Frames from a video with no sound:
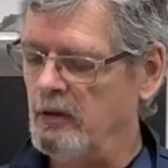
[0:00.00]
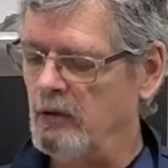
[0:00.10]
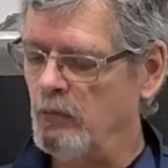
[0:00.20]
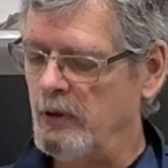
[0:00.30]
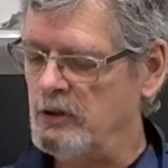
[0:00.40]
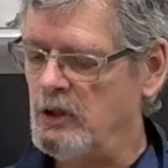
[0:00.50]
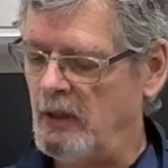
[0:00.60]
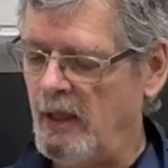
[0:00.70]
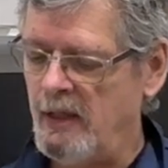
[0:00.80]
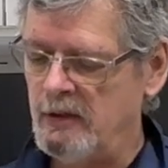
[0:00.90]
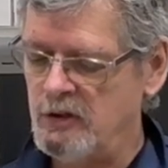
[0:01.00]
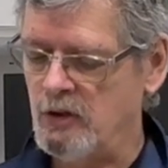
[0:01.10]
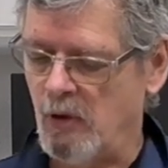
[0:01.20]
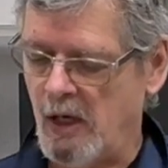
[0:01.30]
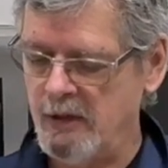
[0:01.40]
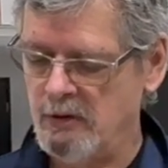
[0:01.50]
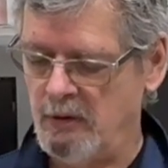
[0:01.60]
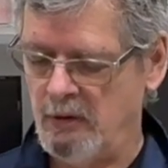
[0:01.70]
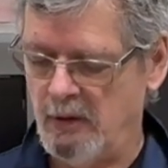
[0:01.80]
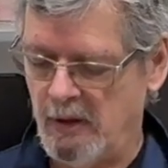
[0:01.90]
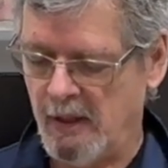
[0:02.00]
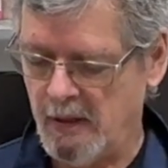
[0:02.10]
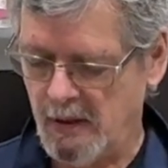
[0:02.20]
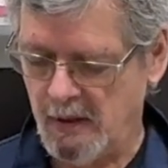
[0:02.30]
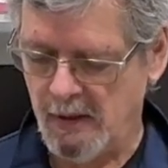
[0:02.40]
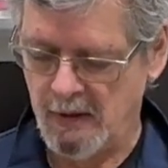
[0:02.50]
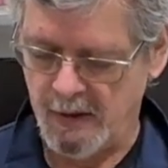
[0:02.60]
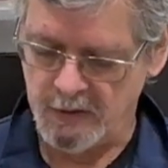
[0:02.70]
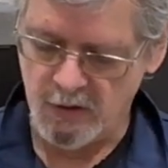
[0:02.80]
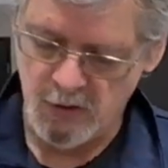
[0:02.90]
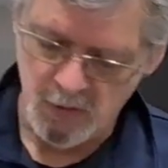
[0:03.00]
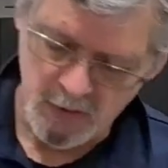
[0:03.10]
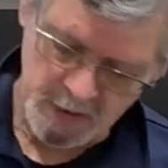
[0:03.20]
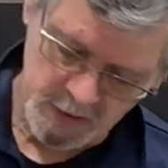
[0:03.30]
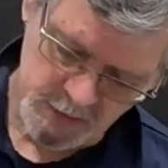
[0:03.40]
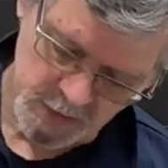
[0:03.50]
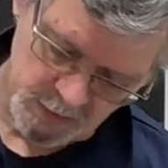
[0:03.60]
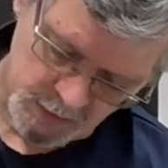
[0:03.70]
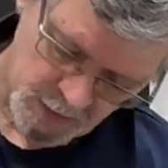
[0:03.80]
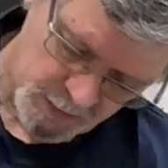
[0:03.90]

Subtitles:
wrench at hand. So I I like to do these, okay?